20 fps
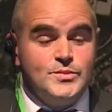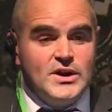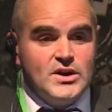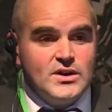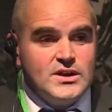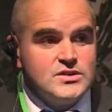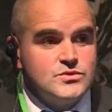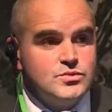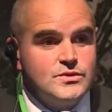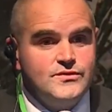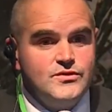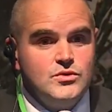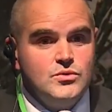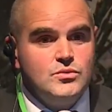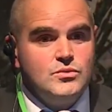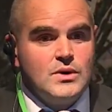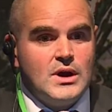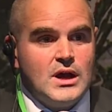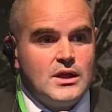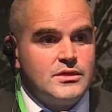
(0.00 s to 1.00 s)
Uh,
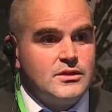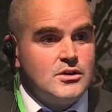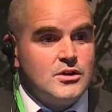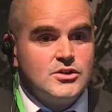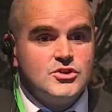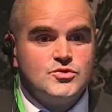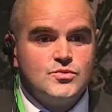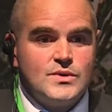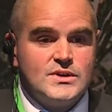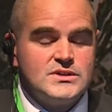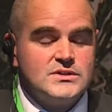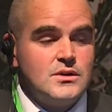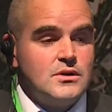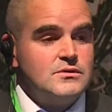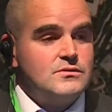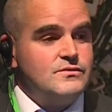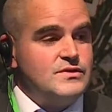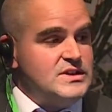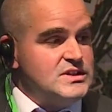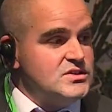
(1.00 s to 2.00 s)
to, to, be honest with
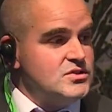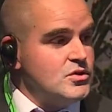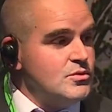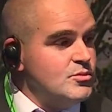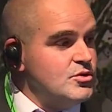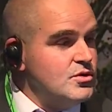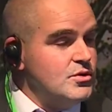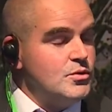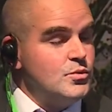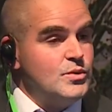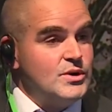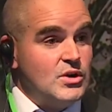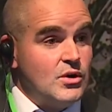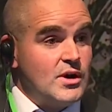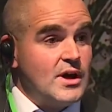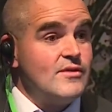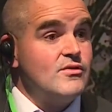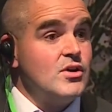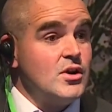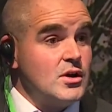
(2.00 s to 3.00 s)
you, uh, the launch was
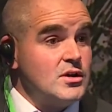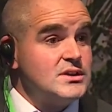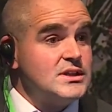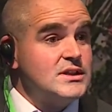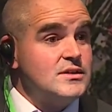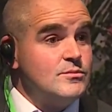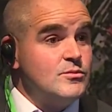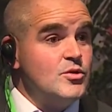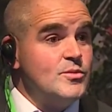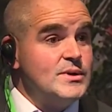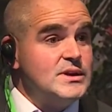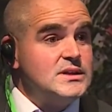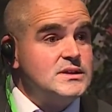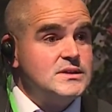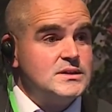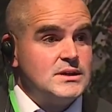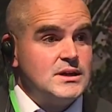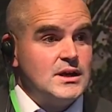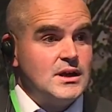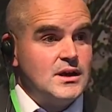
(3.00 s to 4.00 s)
done this summer. We
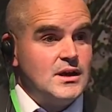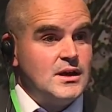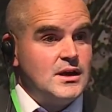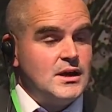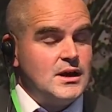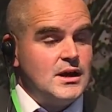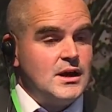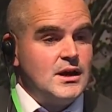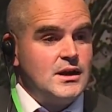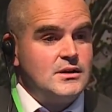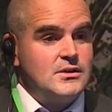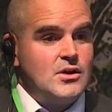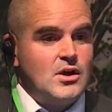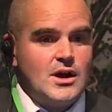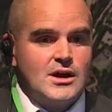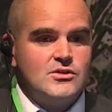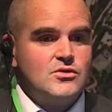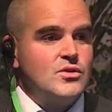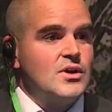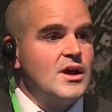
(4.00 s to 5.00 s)
don't have a lot at the
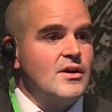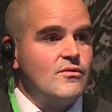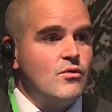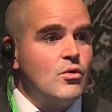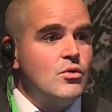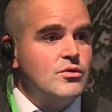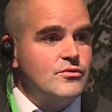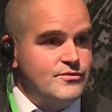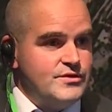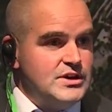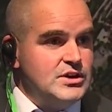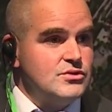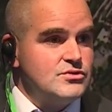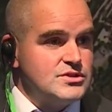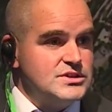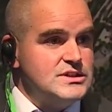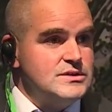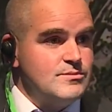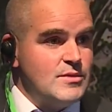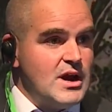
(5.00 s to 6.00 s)
moment, uh,
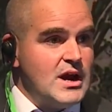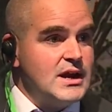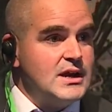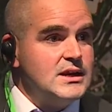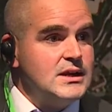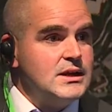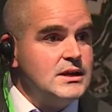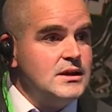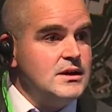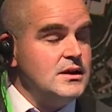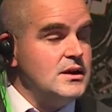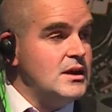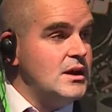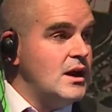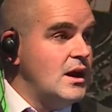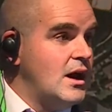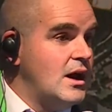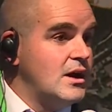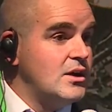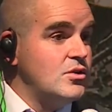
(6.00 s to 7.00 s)
and I don't have all the
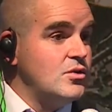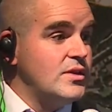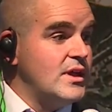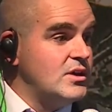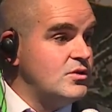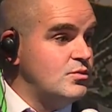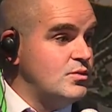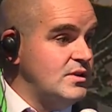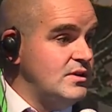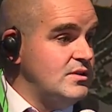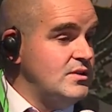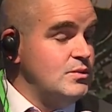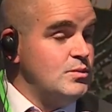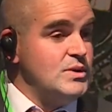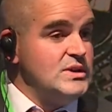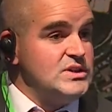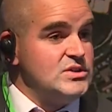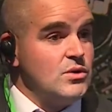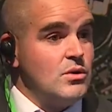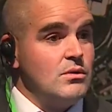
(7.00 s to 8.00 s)
figures in mind.
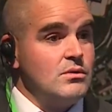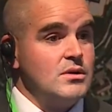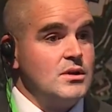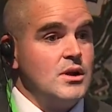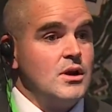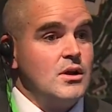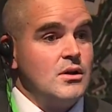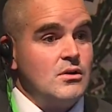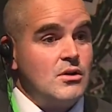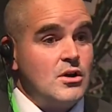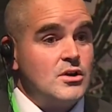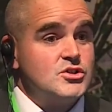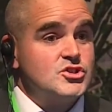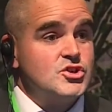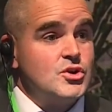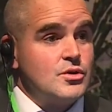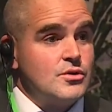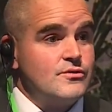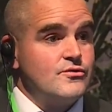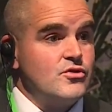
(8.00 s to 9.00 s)
I know that
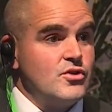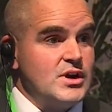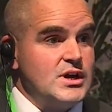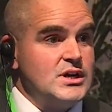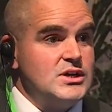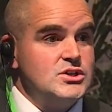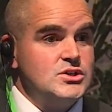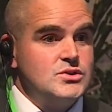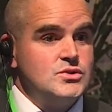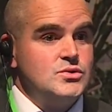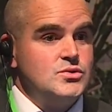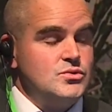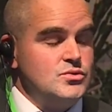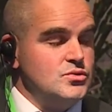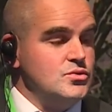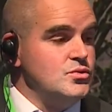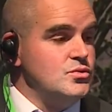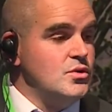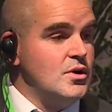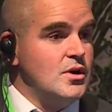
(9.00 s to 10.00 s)
we, we sold a
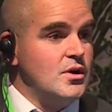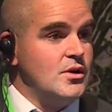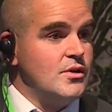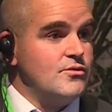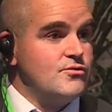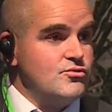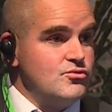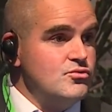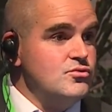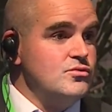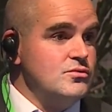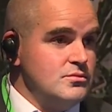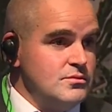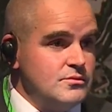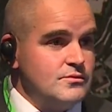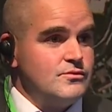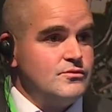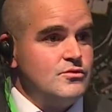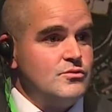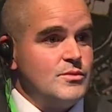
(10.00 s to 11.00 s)
large coverage
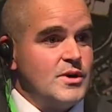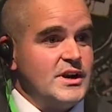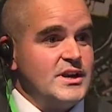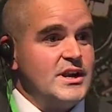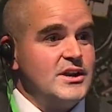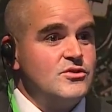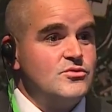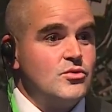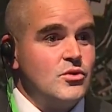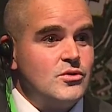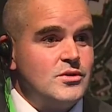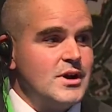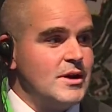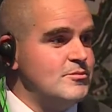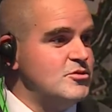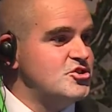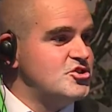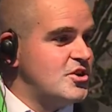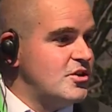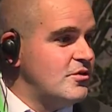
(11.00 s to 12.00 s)
to, to through,
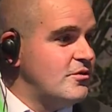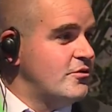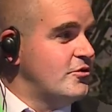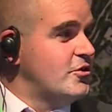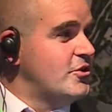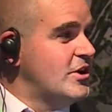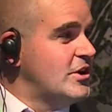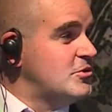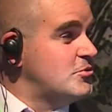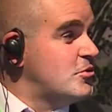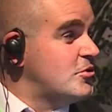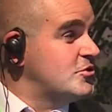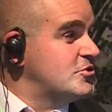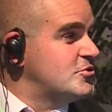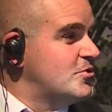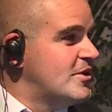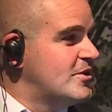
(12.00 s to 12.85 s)
through my network.